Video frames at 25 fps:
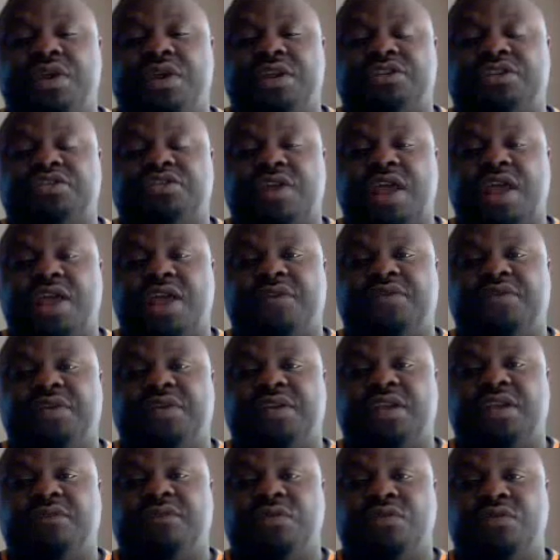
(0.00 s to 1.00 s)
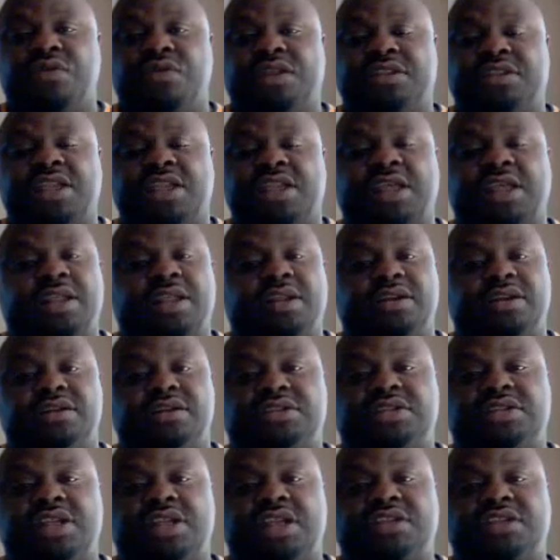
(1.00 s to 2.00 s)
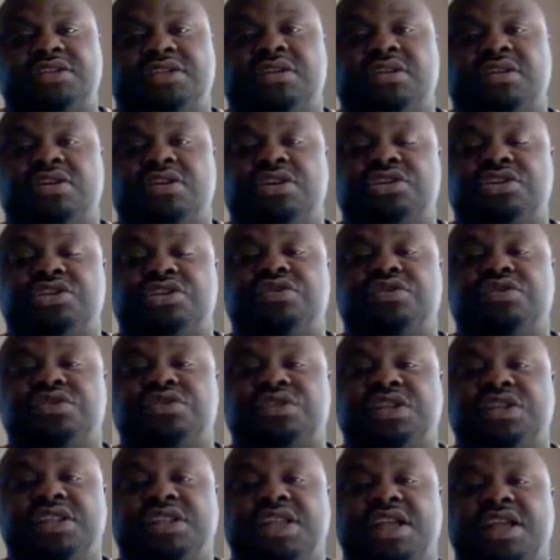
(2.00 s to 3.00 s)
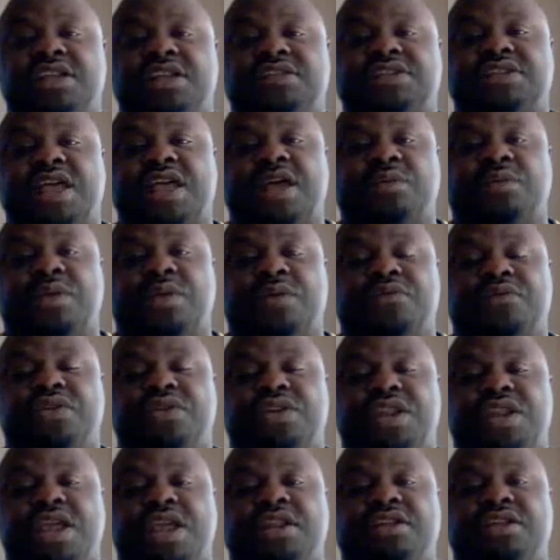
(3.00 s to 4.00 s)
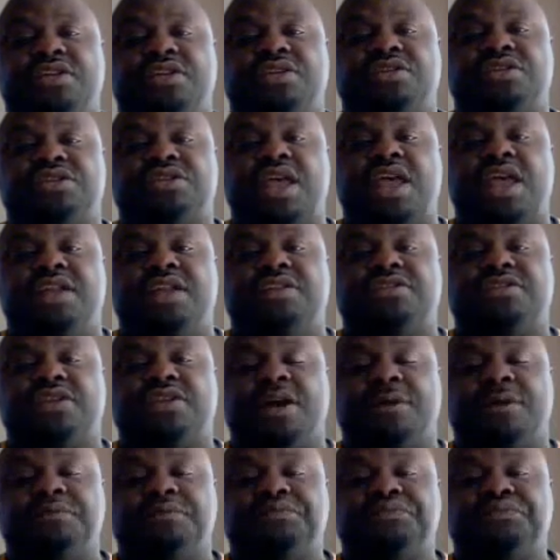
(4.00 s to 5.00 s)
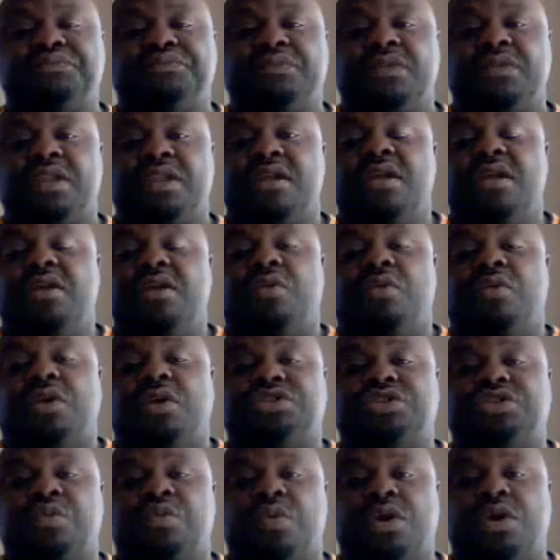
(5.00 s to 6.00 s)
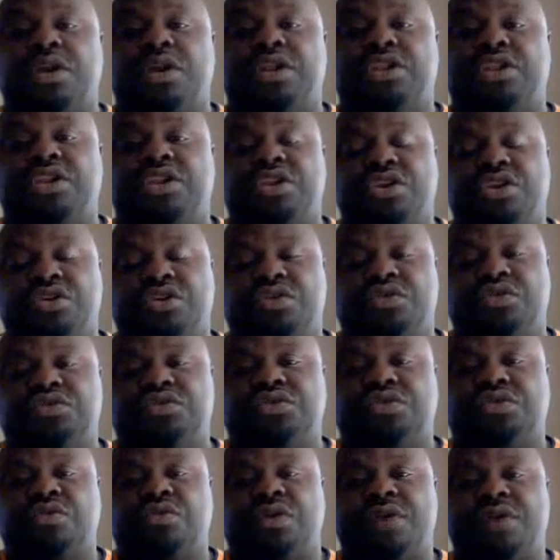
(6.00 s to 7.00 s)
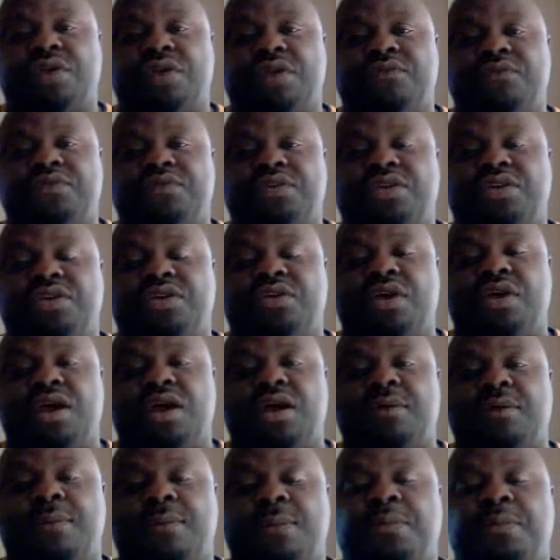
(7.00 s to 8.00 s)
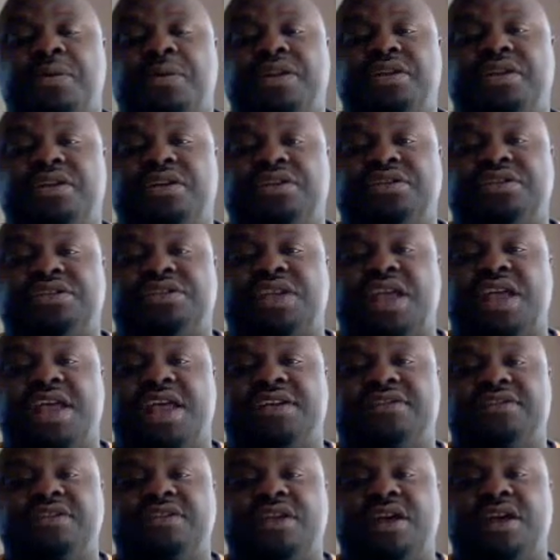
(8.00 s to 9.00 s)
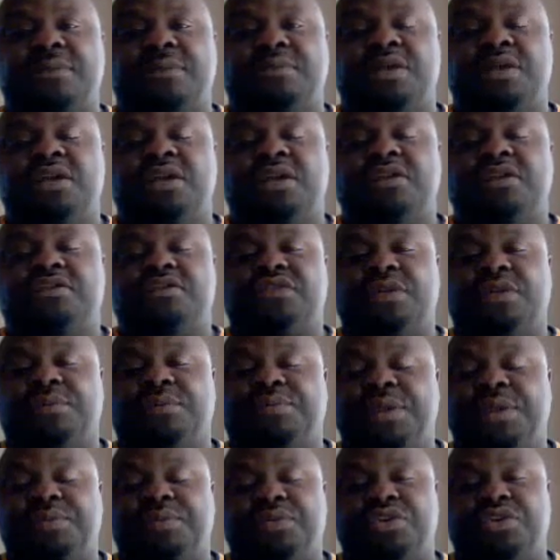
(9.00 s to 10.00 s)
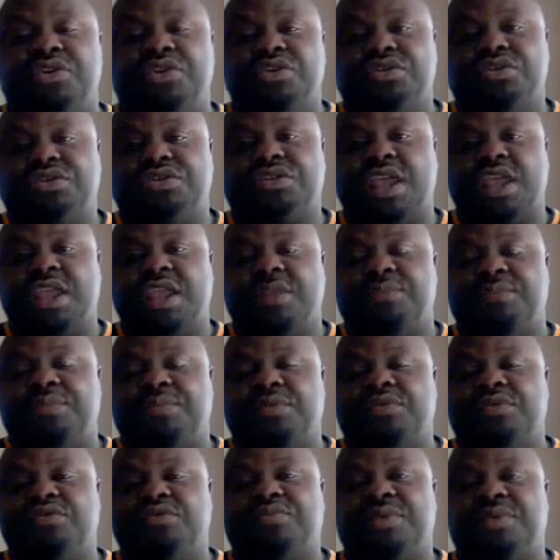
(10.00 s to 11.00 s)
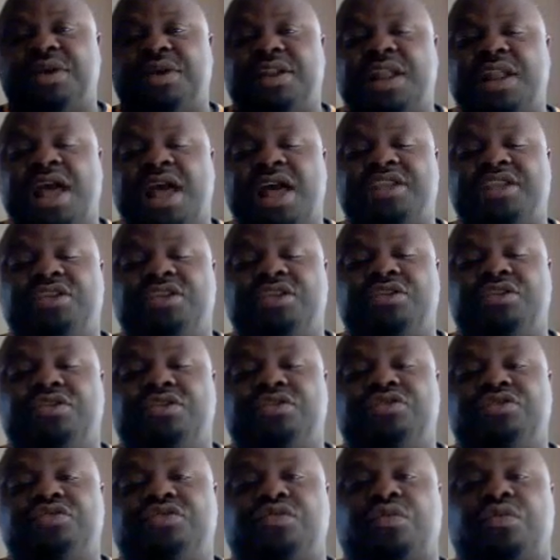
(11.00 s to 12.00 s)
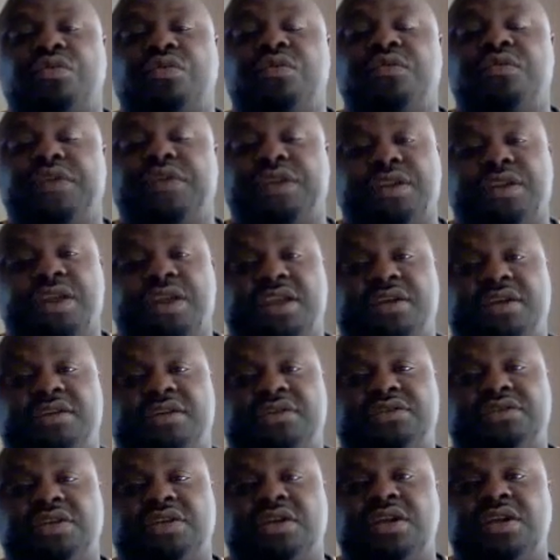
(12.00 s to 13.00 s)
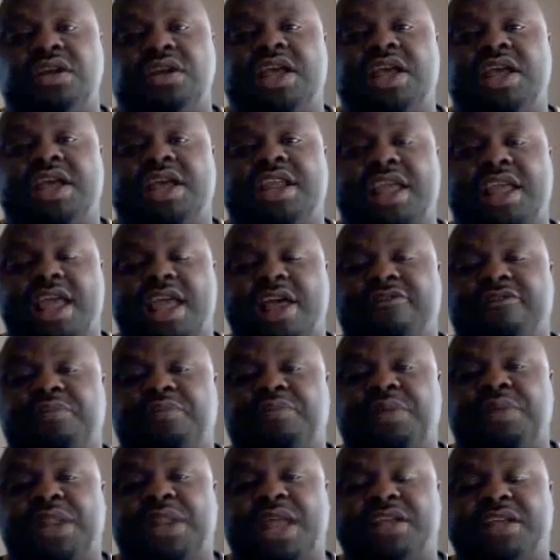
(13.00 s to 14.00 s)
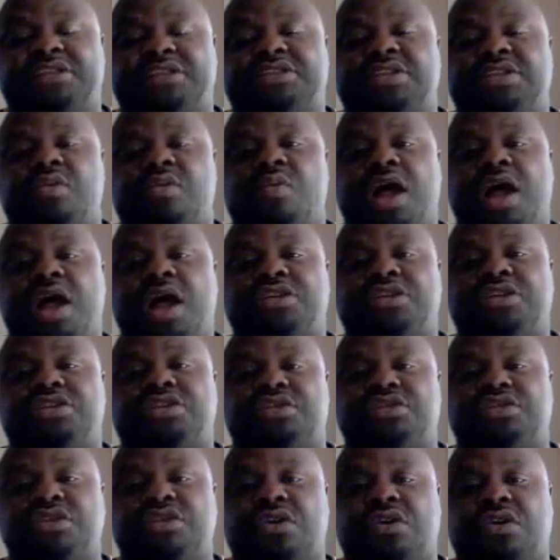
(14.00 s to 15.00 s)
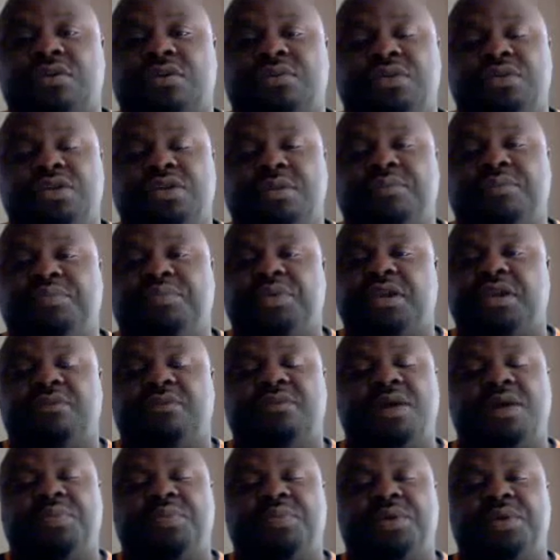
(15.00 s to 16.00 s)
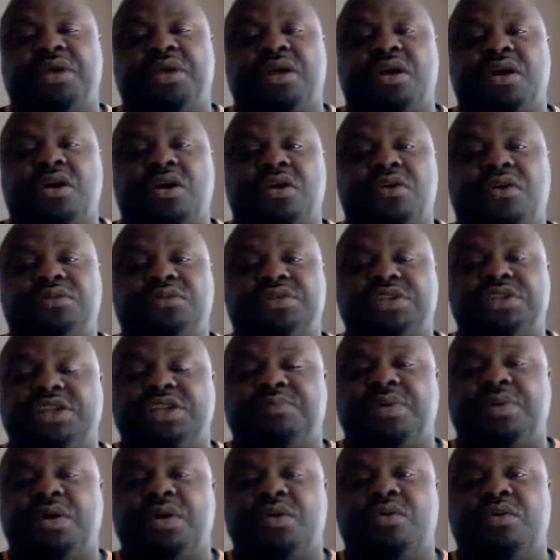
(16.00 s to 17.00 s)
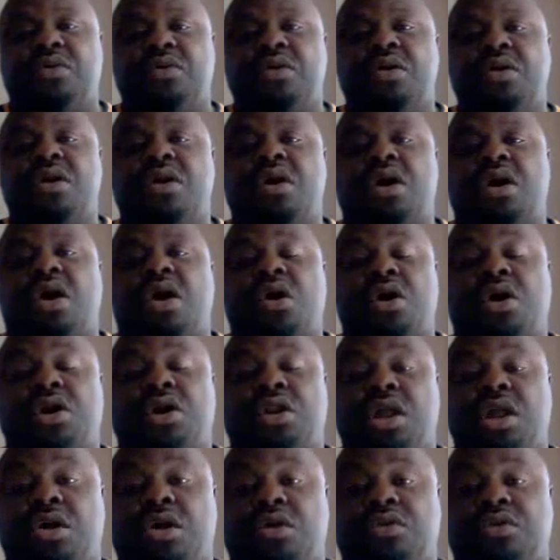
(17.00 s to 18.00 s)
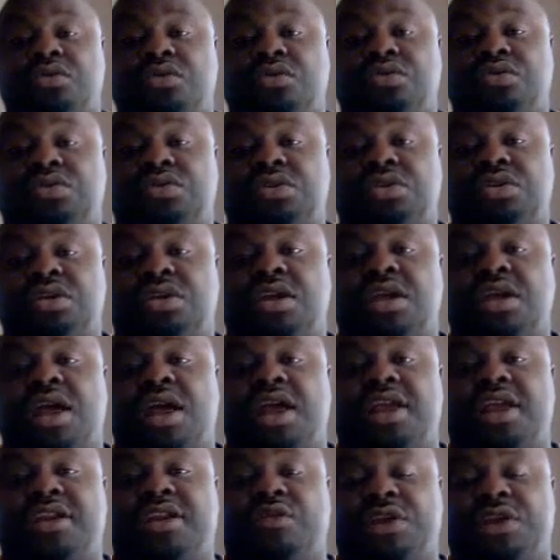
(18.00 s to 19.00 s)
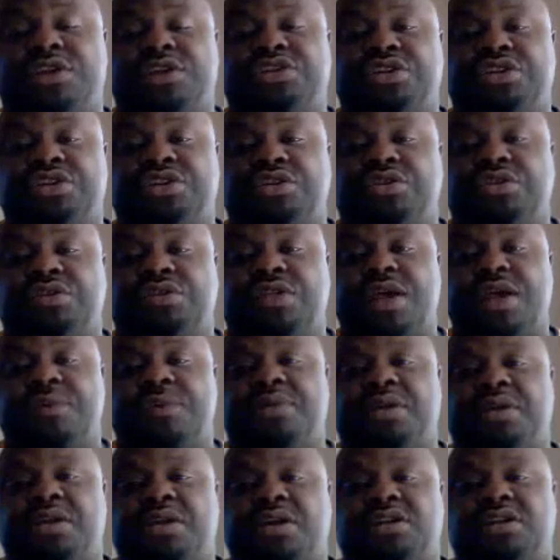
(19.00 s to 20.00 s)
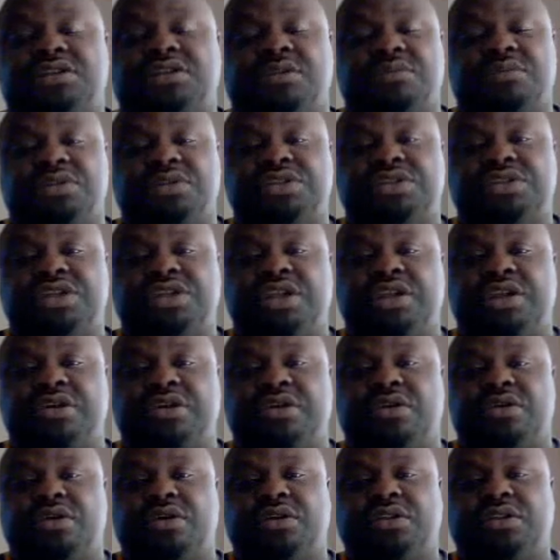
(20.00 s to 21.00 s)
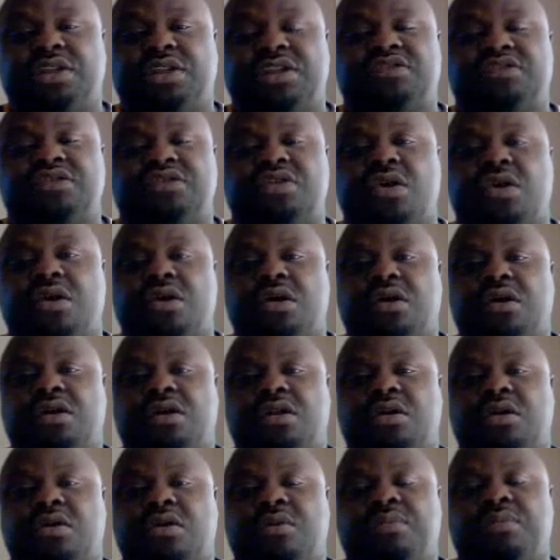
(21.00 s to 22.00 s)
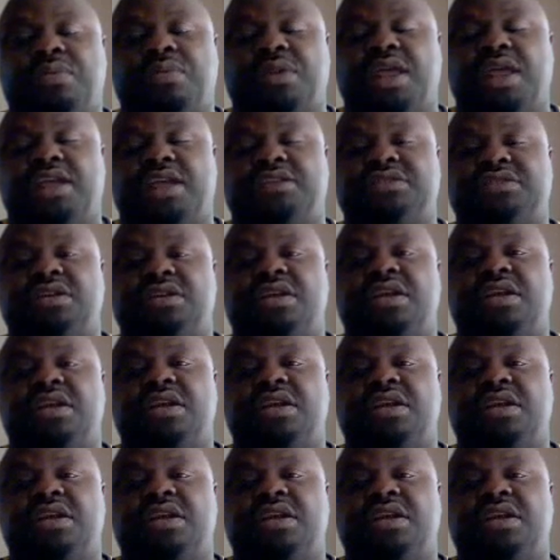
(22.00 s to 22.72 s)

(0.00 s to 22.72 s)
were in traffic, if you were at that intersection, could you see that sign whenever you're nailing your signs up? What you want to use whenever you're putting your signs up, some people use staples, but I use roofing nails. And they have plastic washers on them. You can pick them up at Home Depot or Lowe's. And the reason you do that, because the material, I think it's called chloroplast,